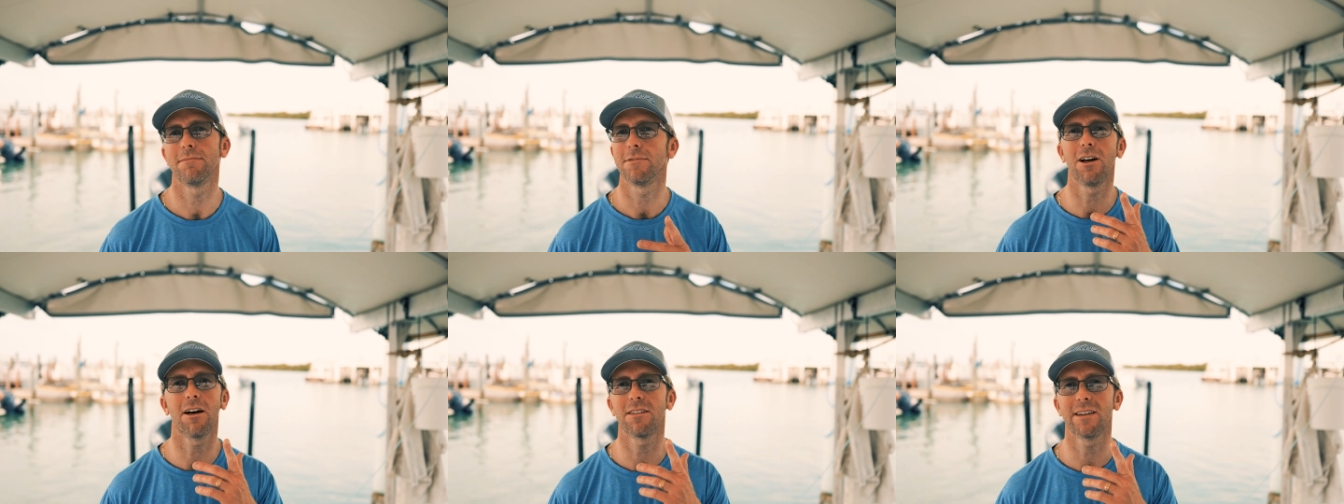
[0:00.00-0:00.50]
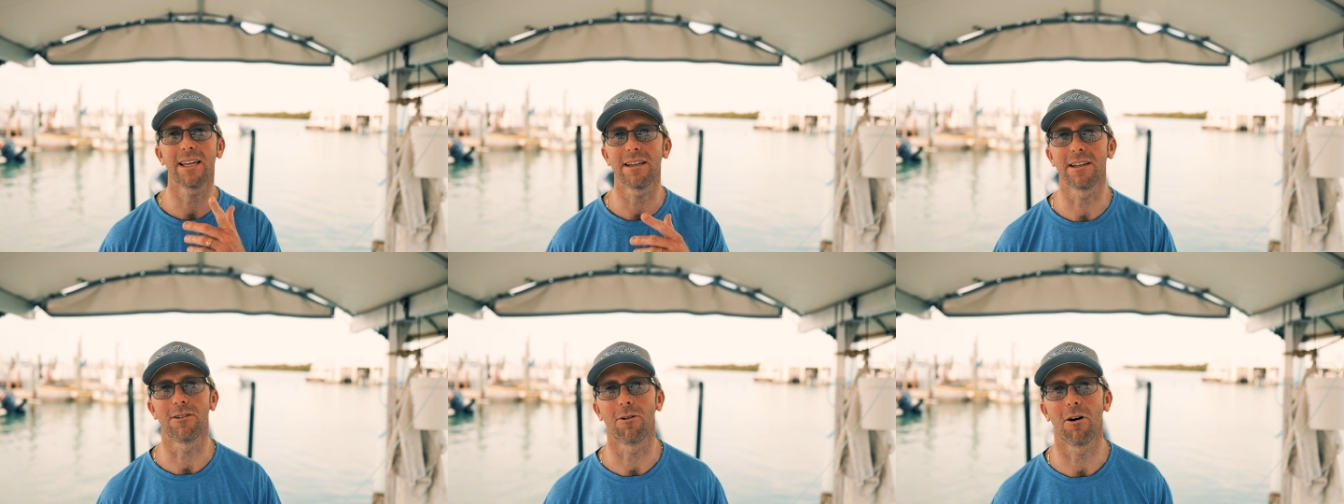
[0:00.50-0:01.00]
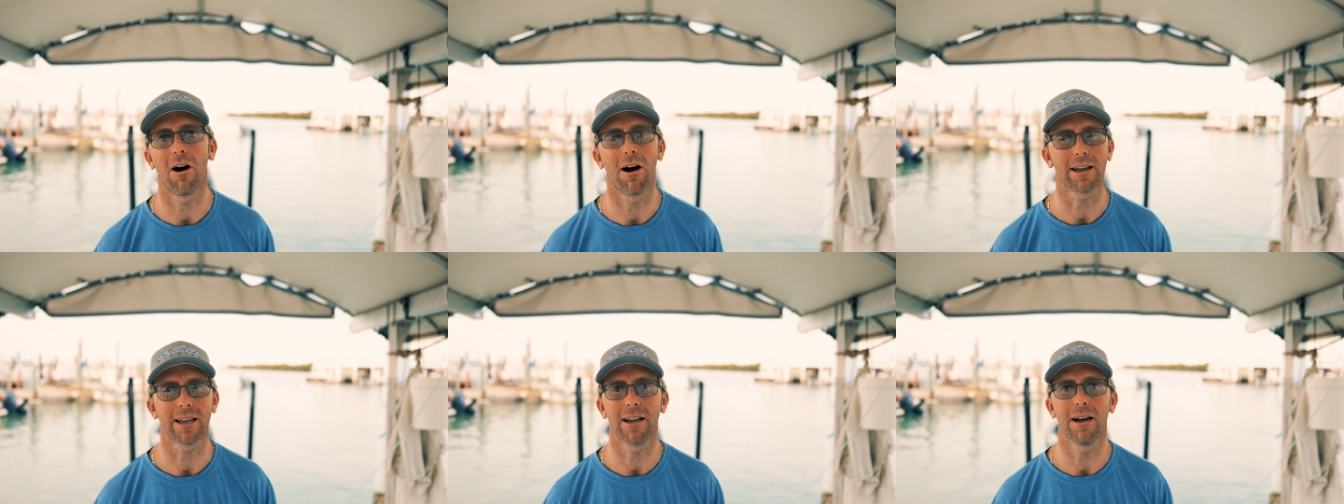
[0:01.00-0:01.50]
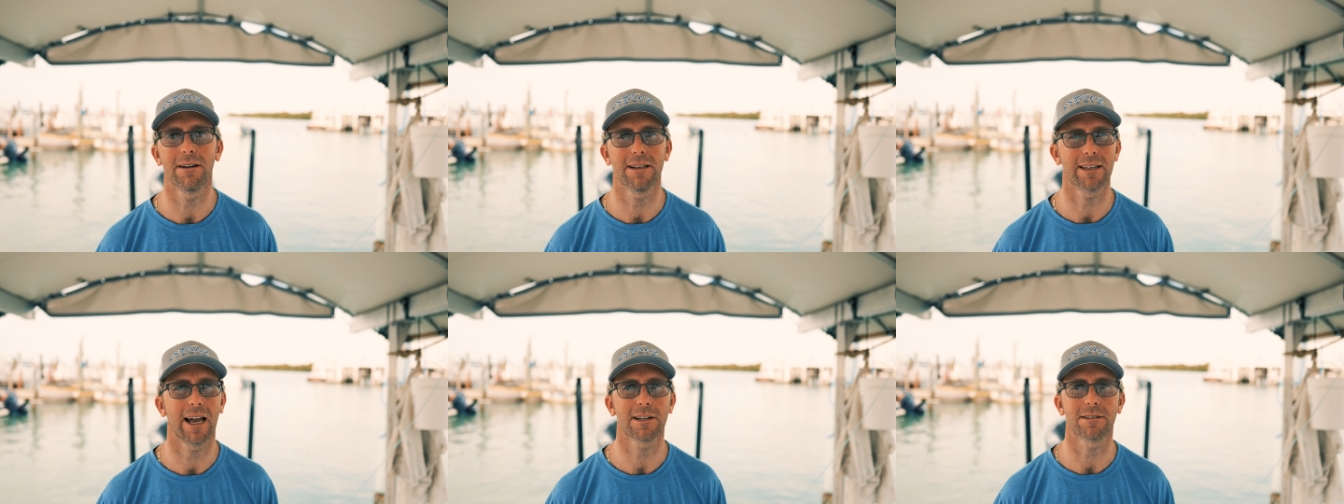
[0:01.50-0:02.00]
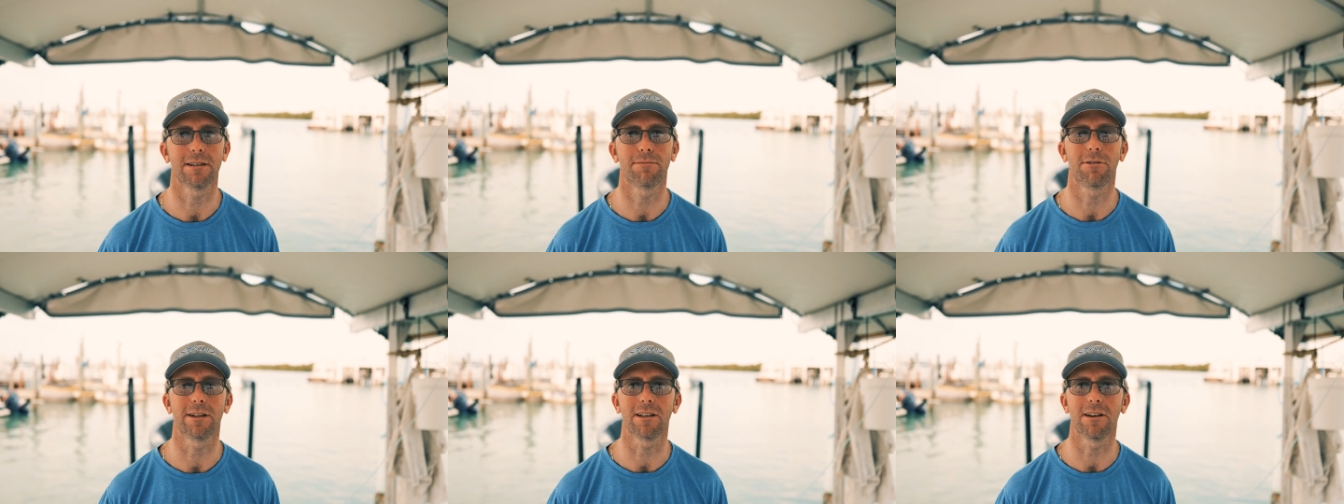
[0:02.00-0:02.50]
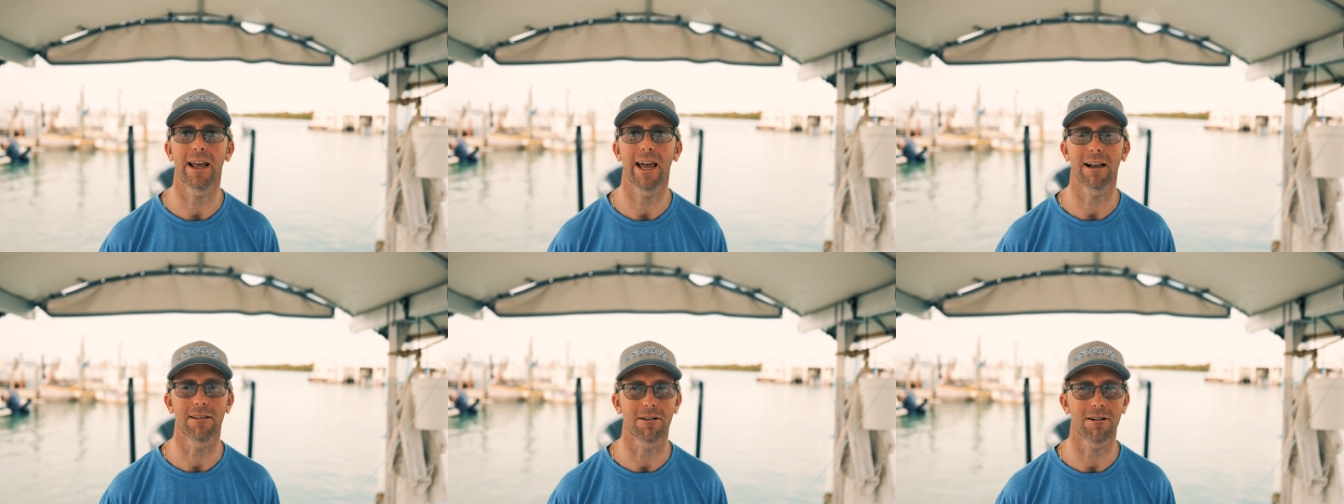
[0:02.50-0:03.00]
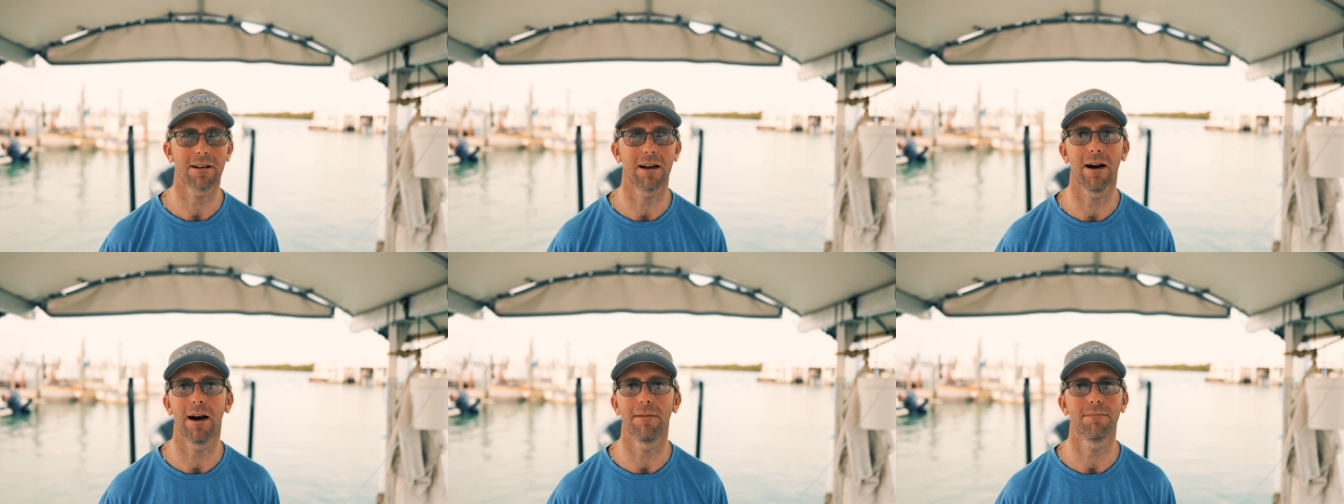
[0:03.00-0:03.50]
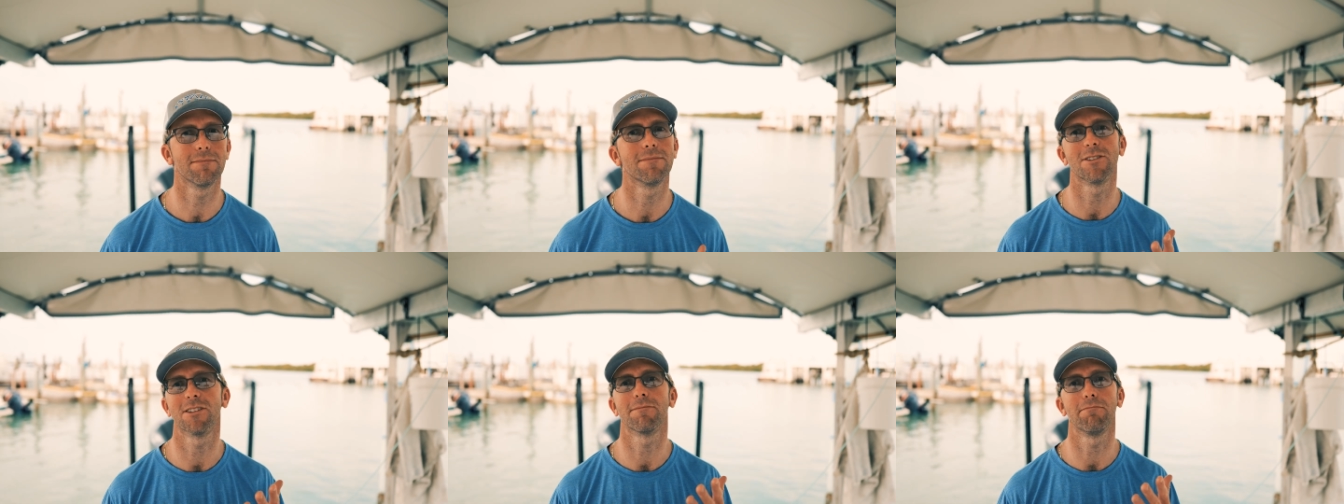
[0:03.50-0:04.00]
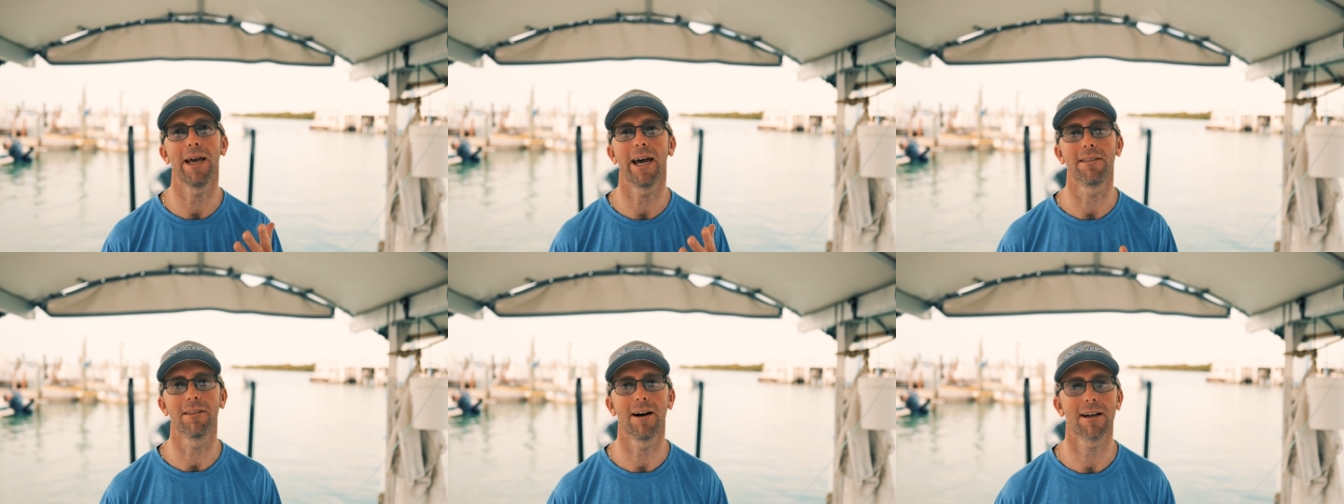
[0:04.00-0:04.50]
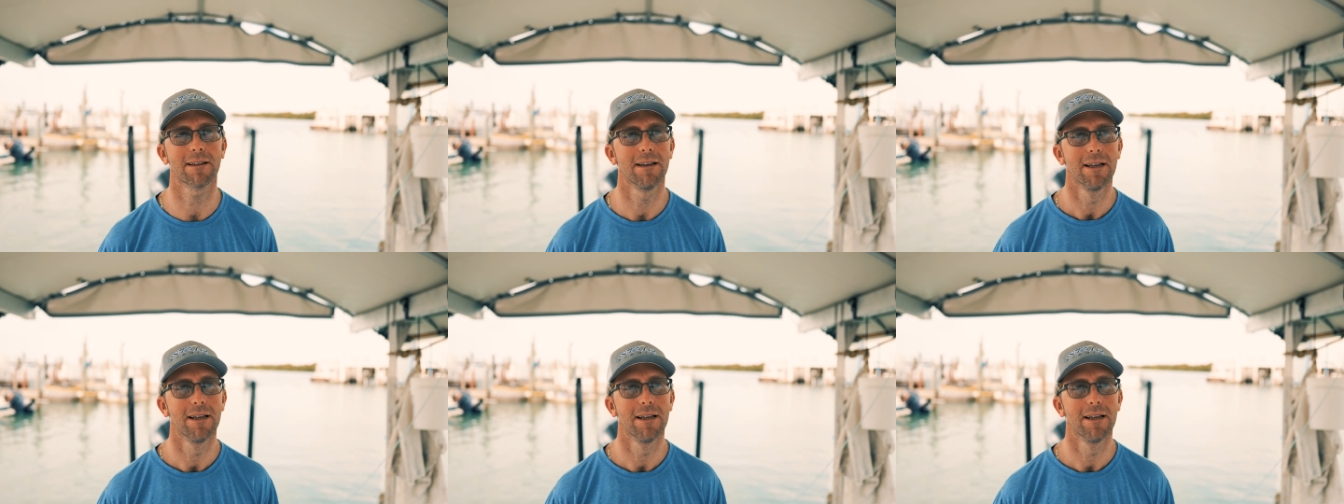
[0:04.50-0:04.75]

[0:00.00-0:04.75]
Nothing he did wrong, you know, he's actually a pretty good angler, just bad luck.